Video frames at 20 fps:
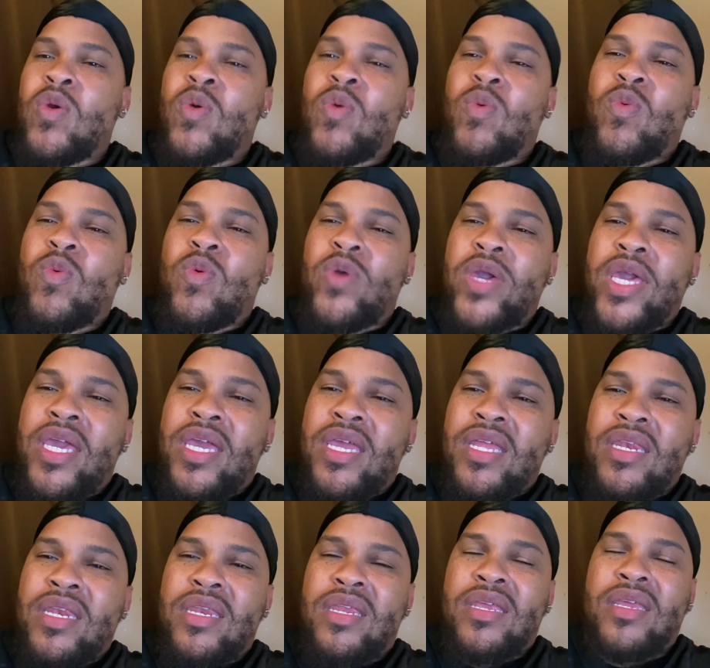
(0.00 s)

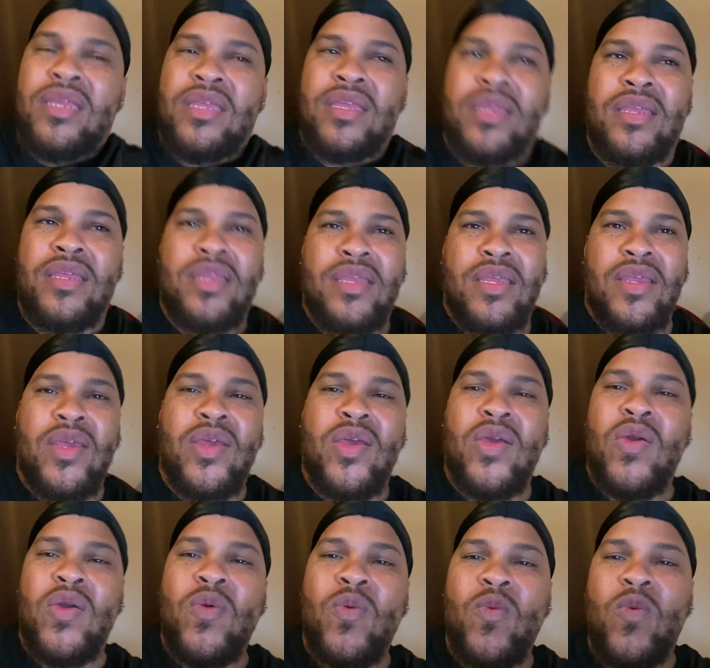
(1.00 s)
When
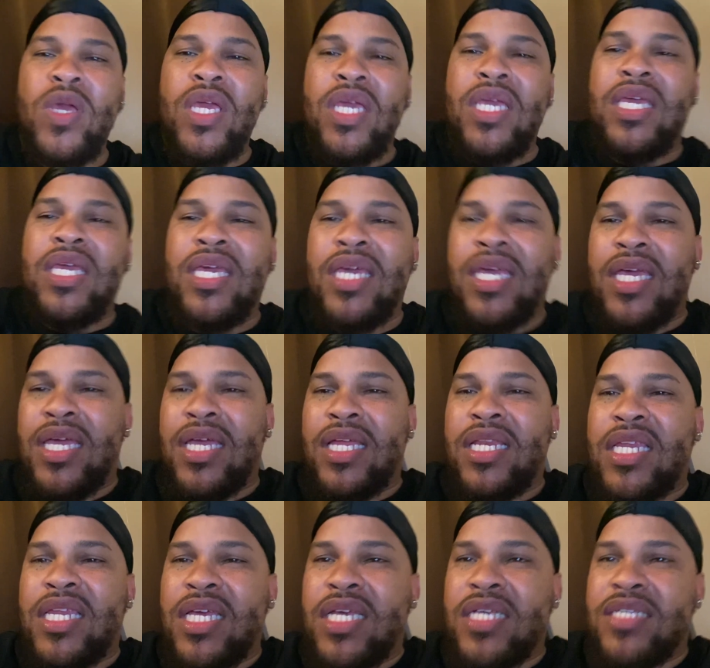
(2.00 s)
we get
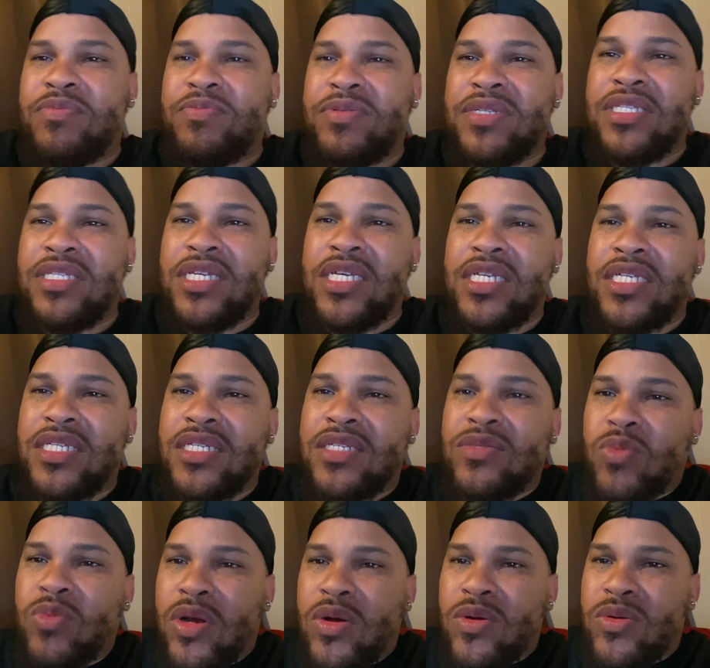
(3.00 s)
in these positions,
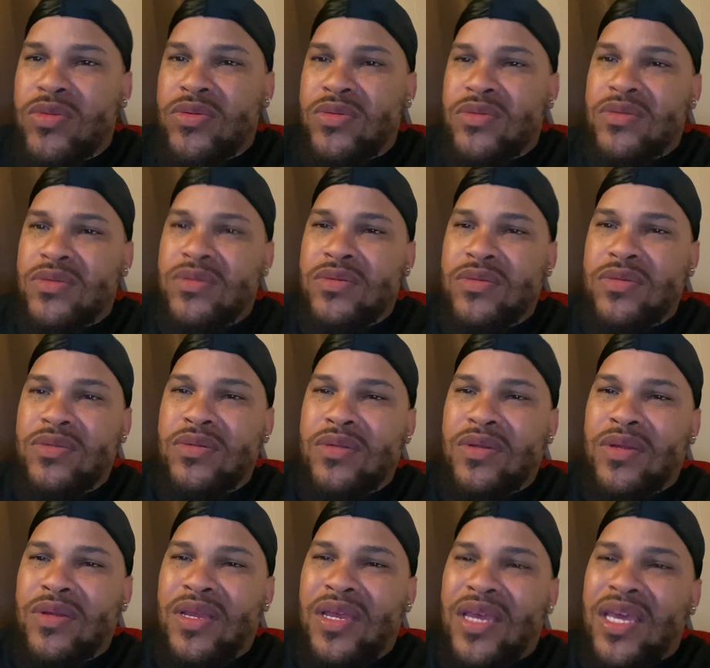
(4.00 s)
bro,
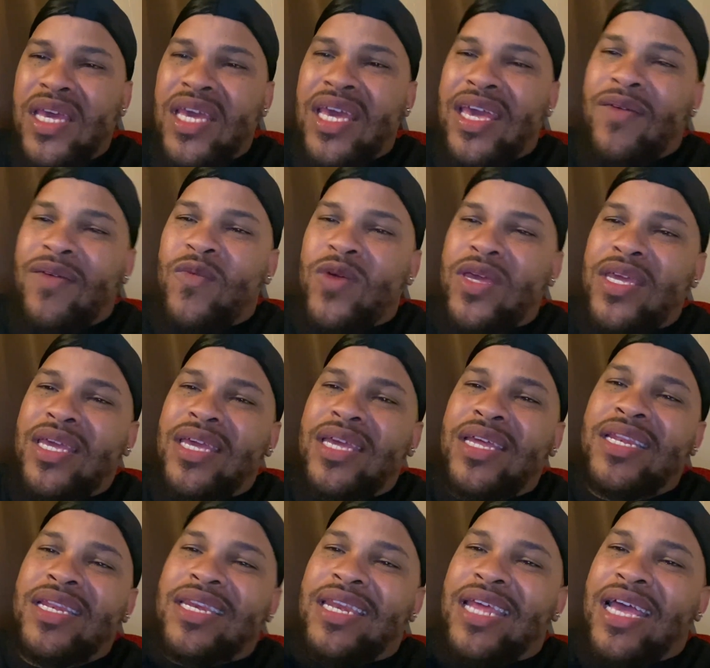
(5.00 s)
and we
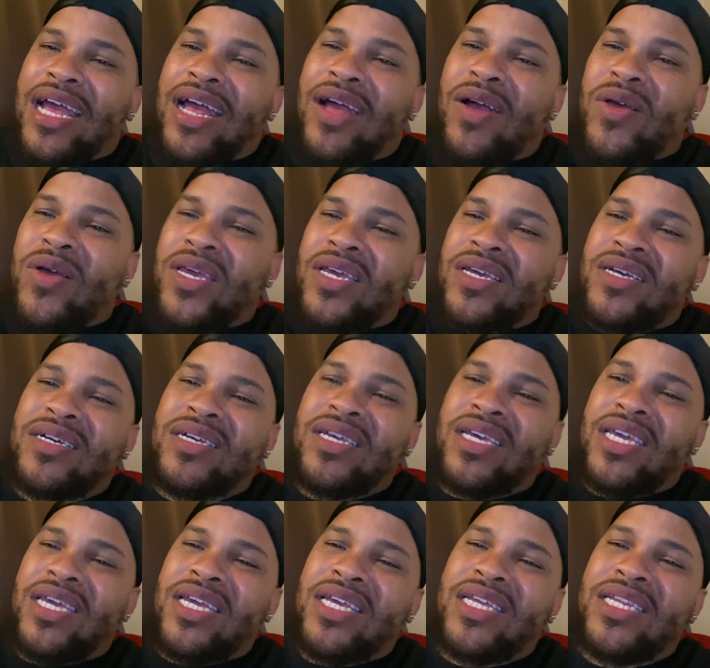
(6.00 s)
get down here
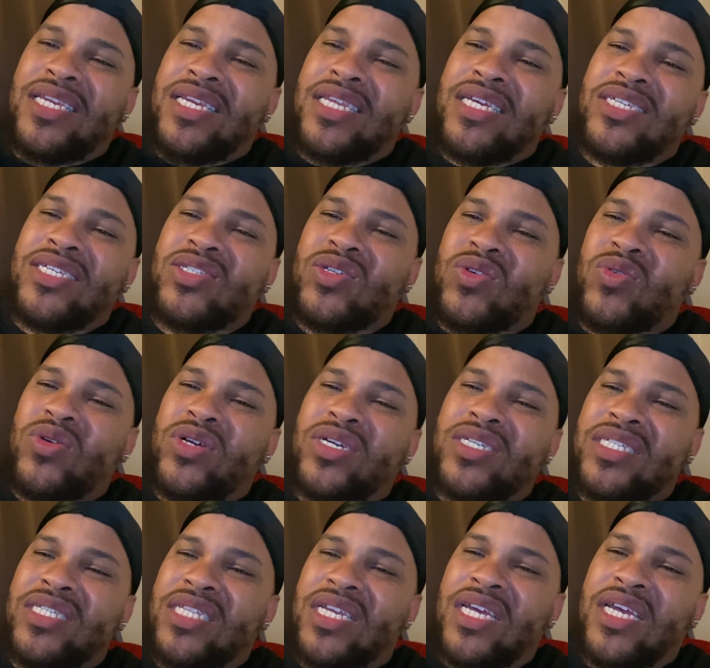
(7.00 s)
in this
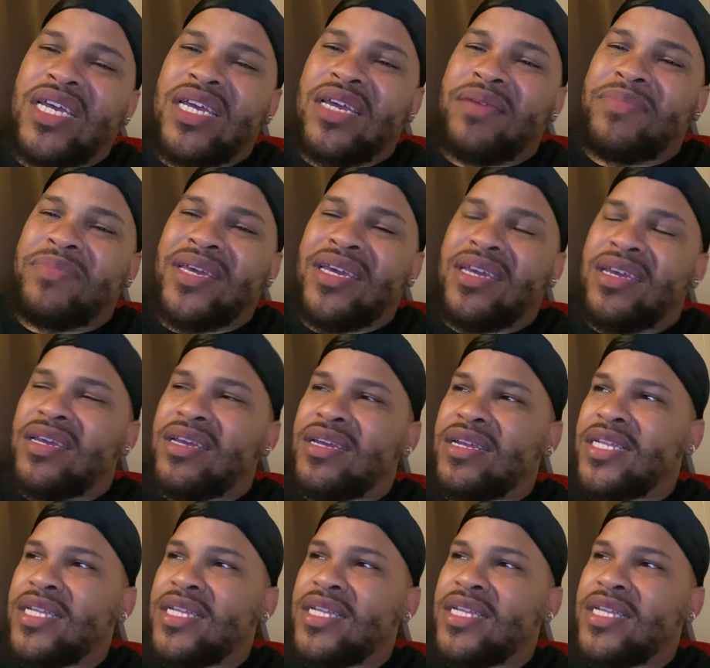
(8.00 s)
crunch time, man